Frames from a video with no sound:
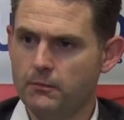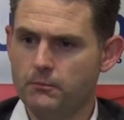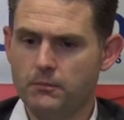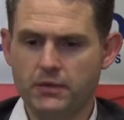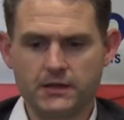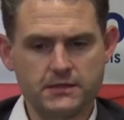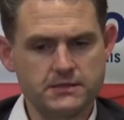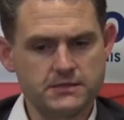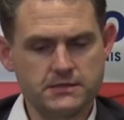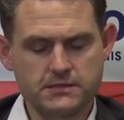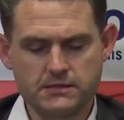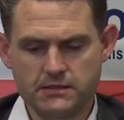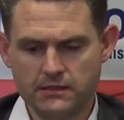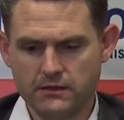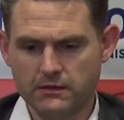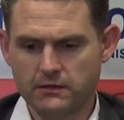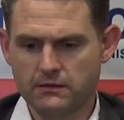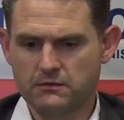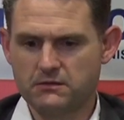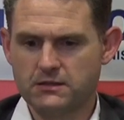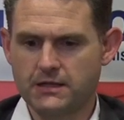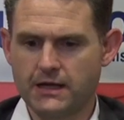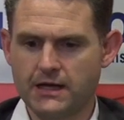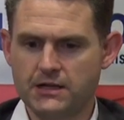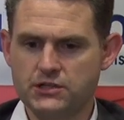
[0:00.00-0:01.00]
but
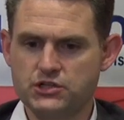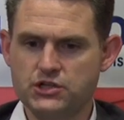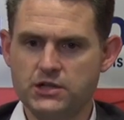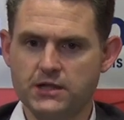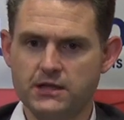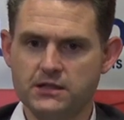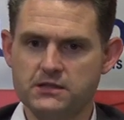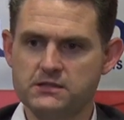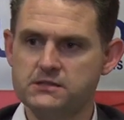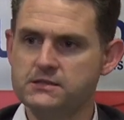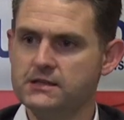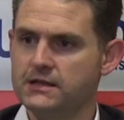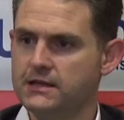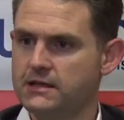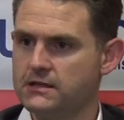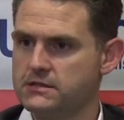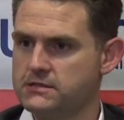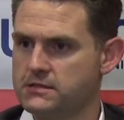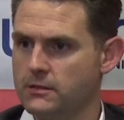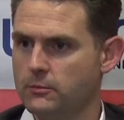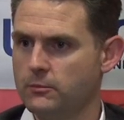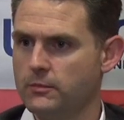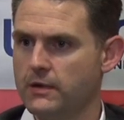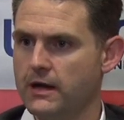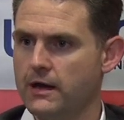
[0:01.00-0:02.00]
still touching and seeing
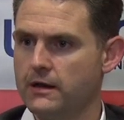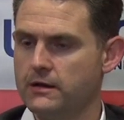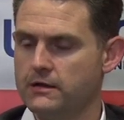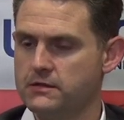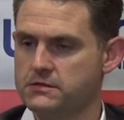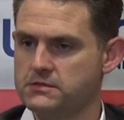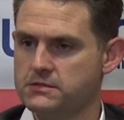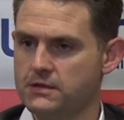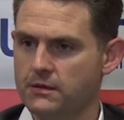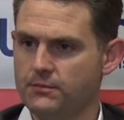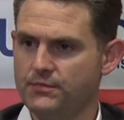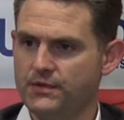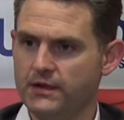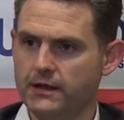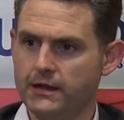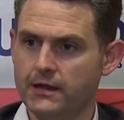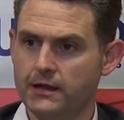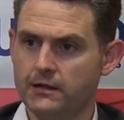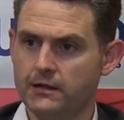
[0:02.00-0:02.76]
somebody is something